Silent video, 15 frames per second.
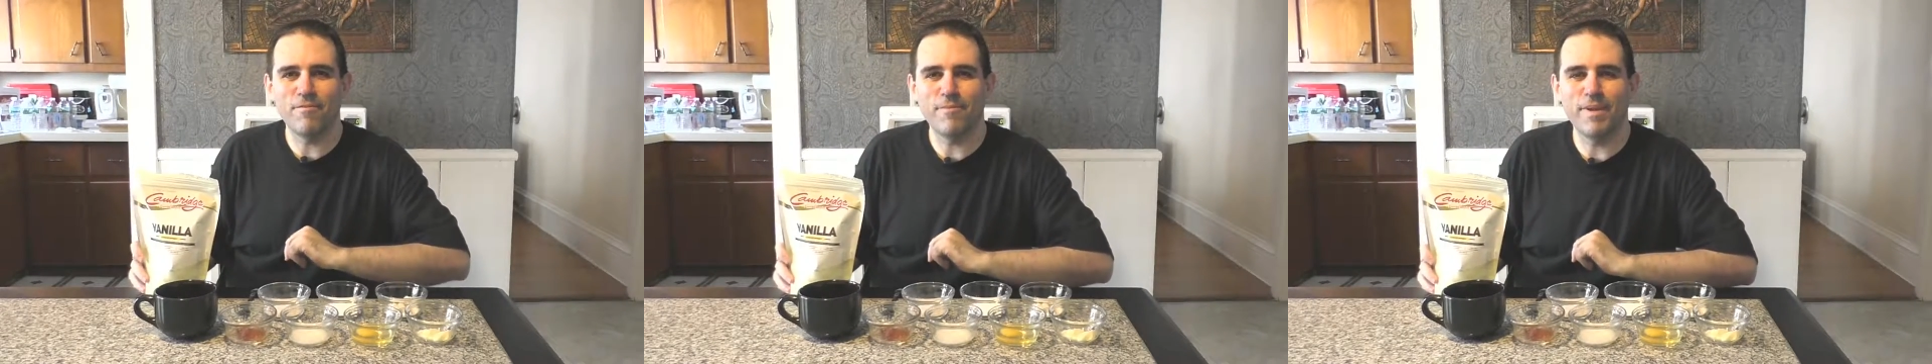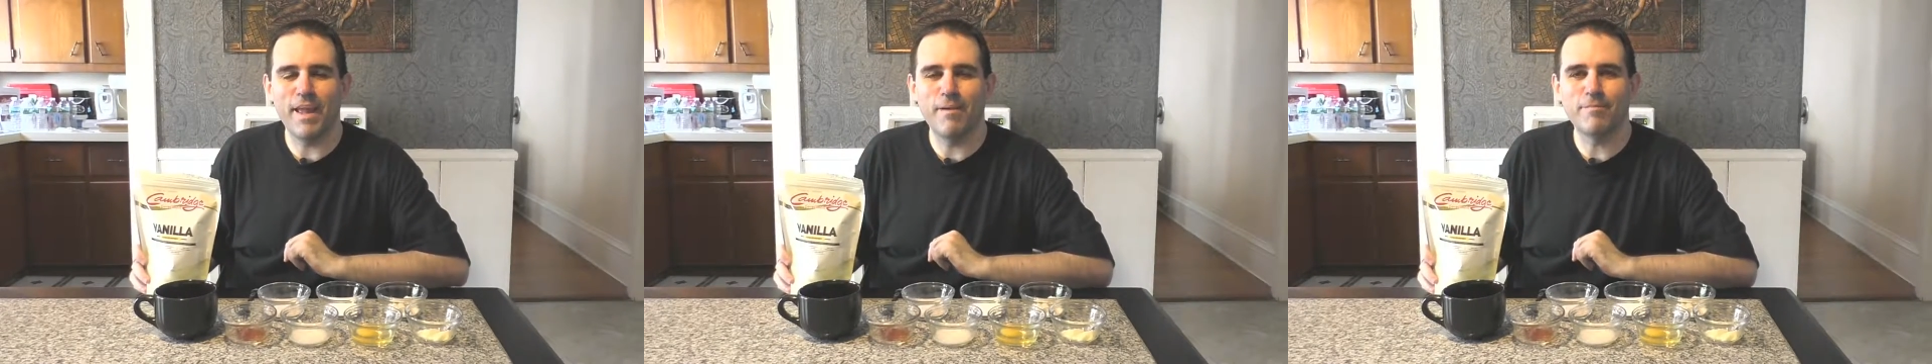
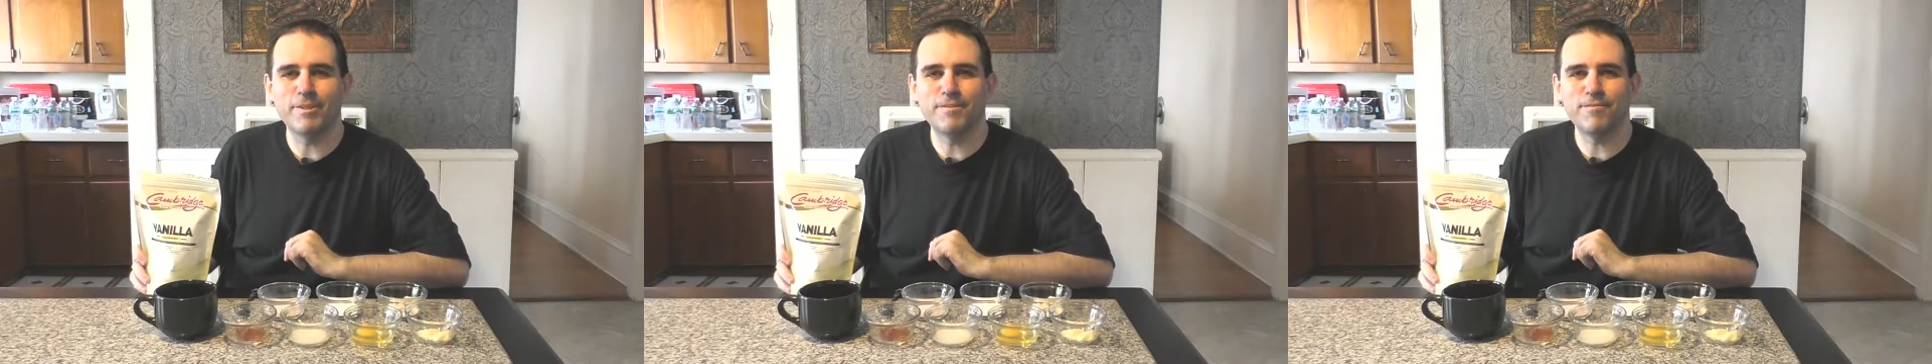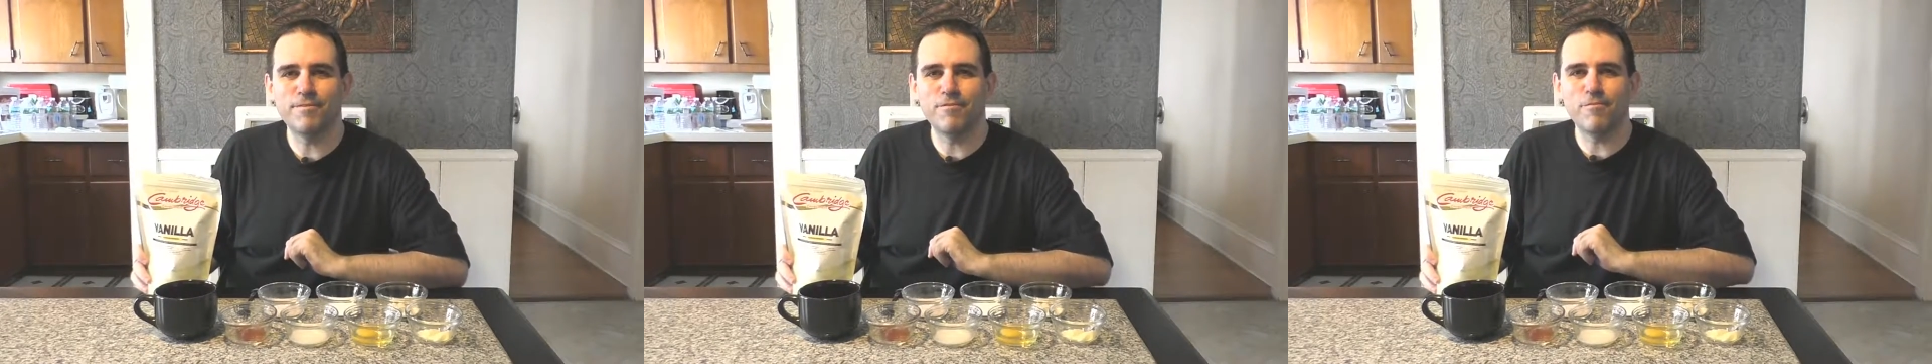from
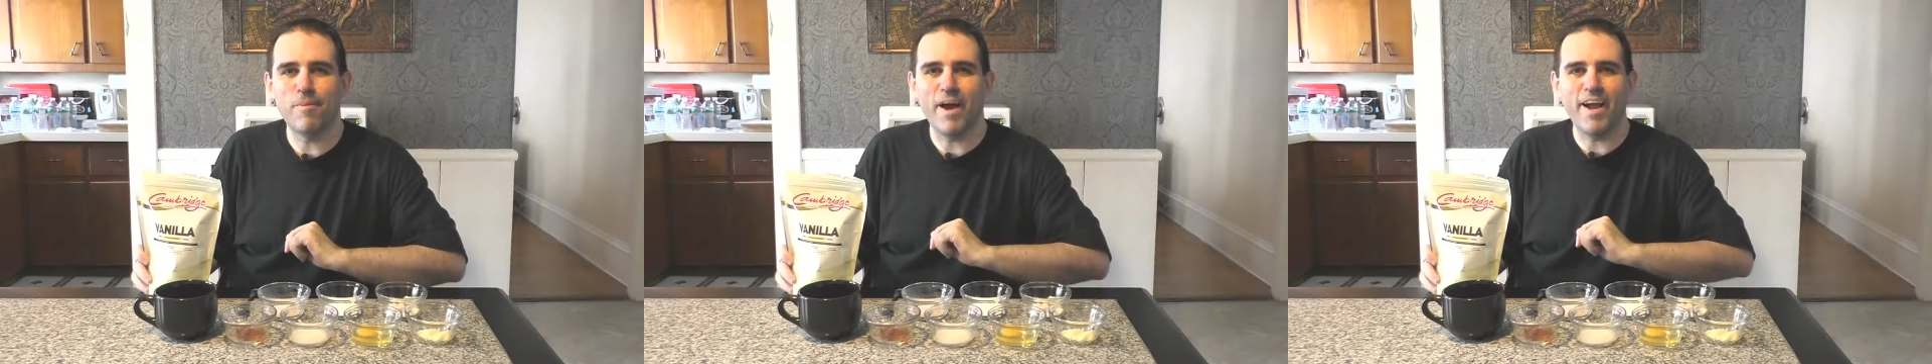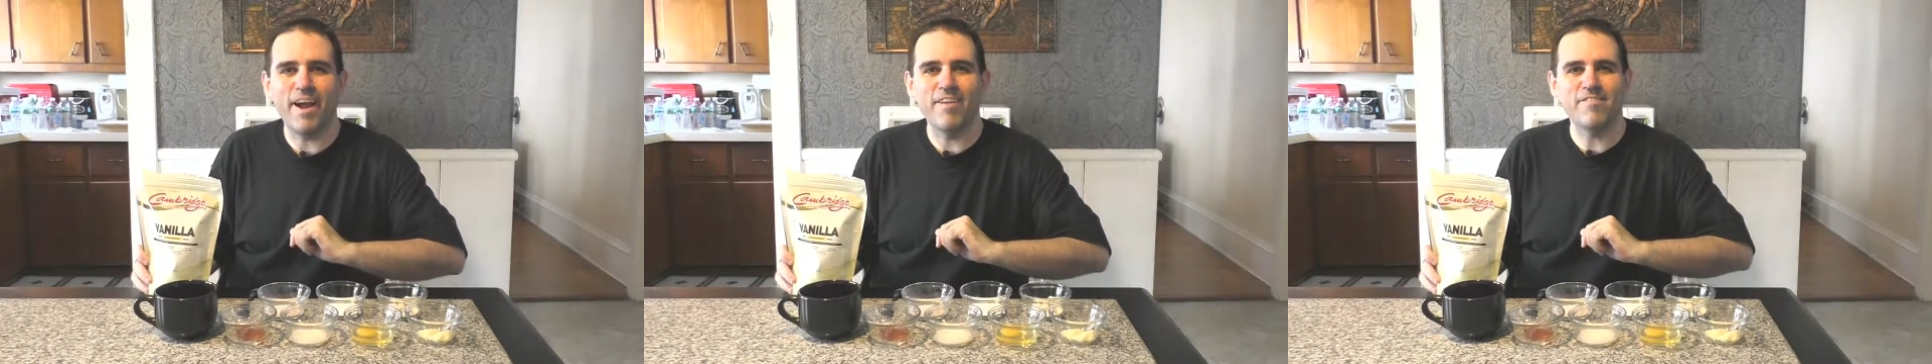Cambridge Foods
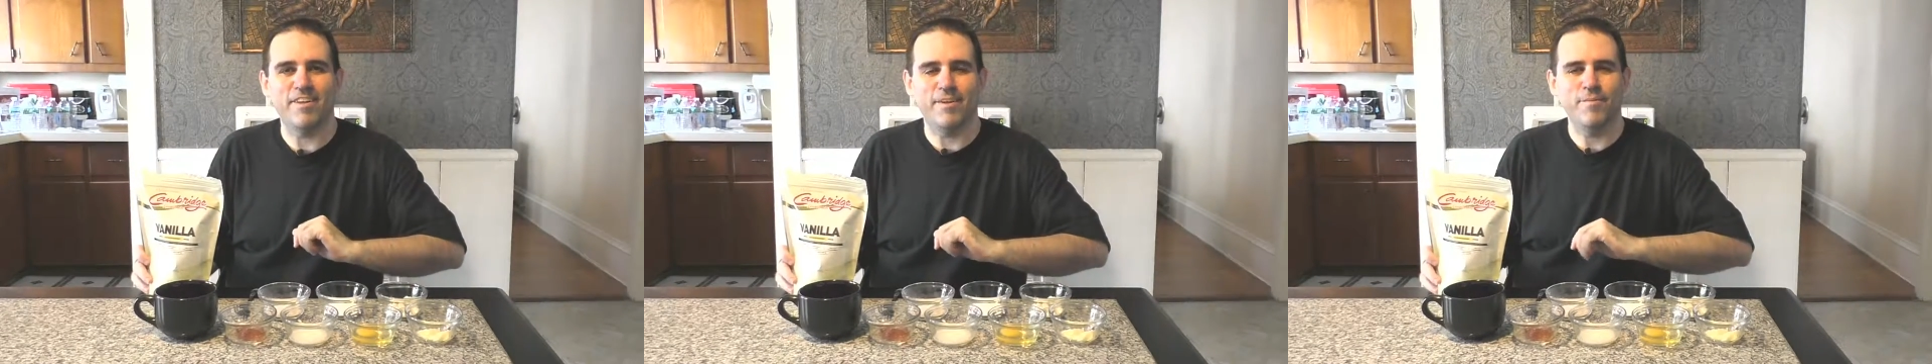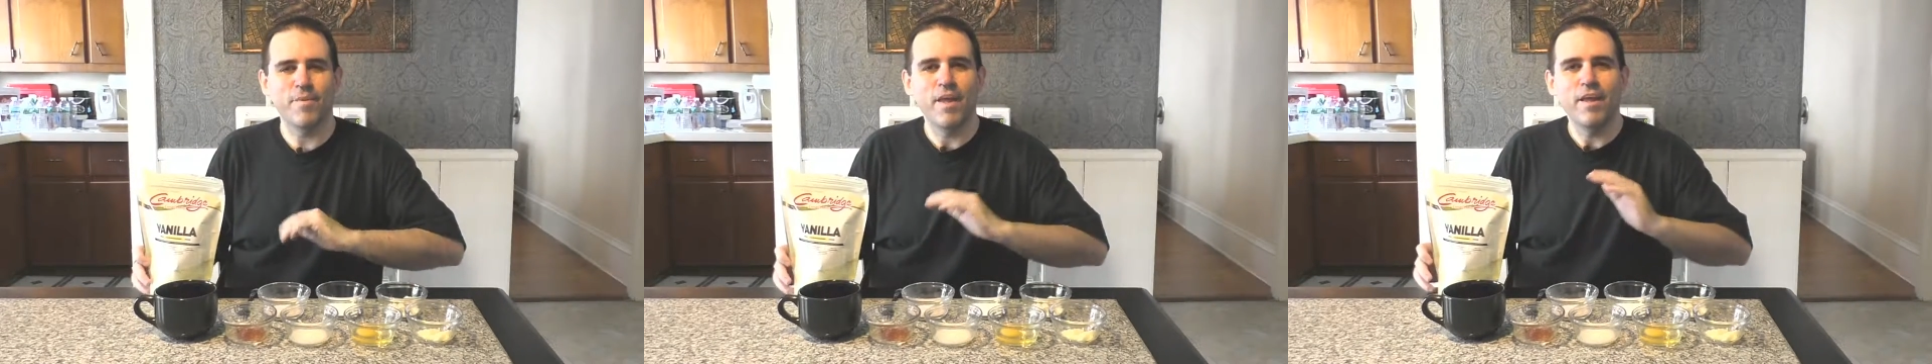by
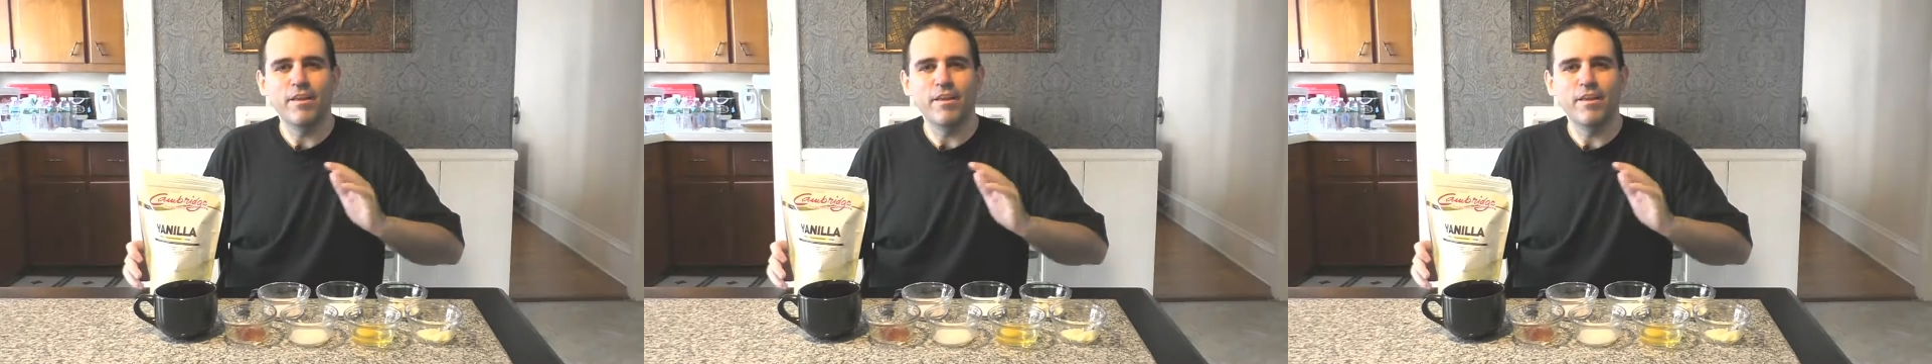Isaac.